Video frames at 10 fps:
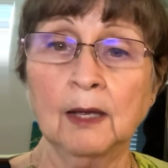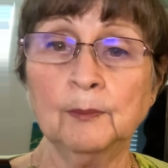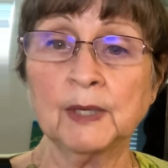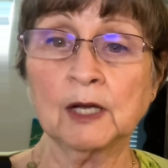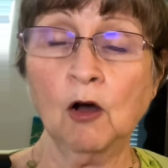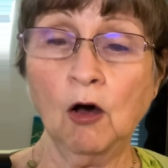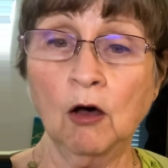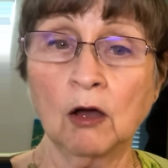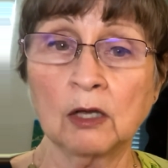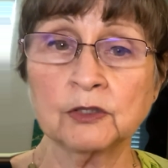
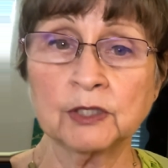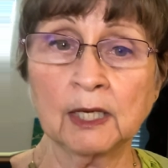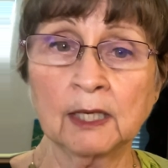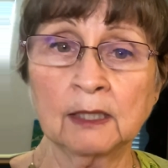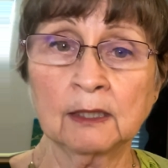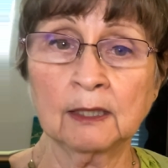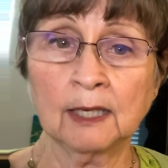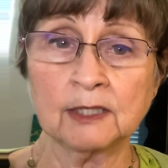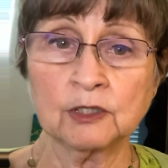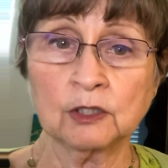because in
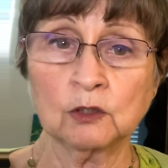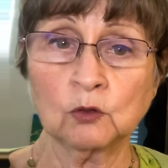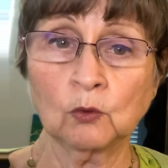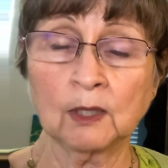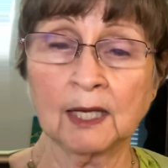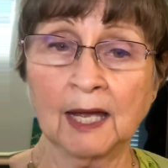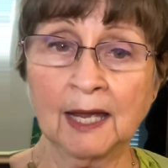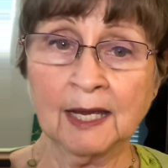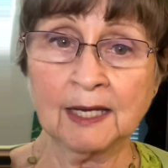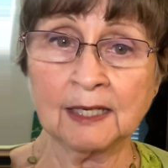lesson
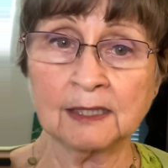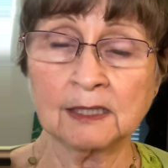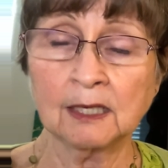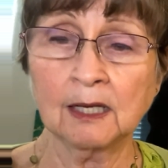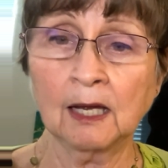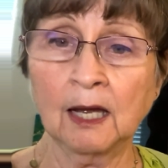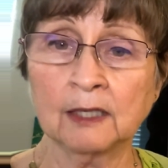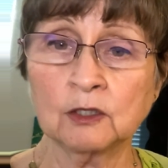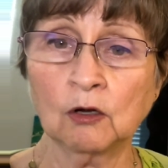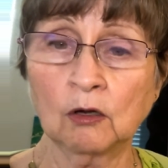28,
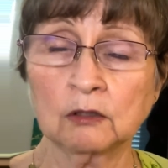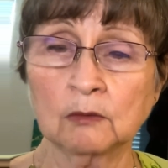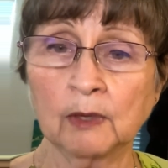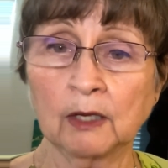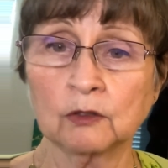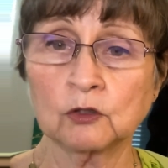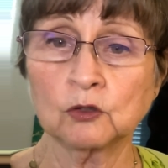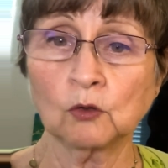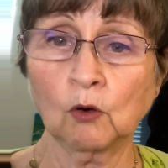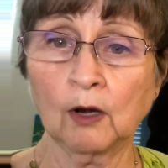I talked about
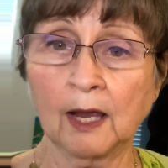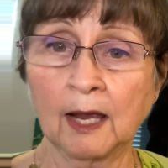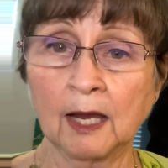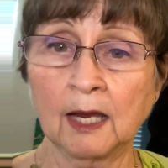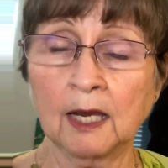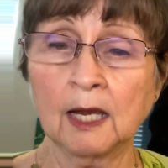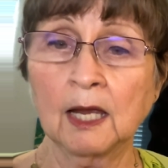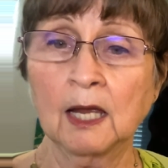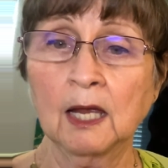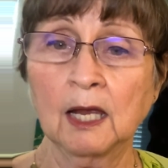short A
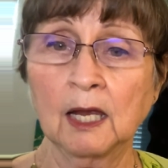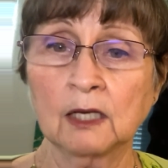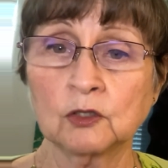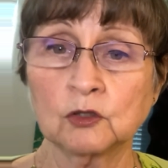and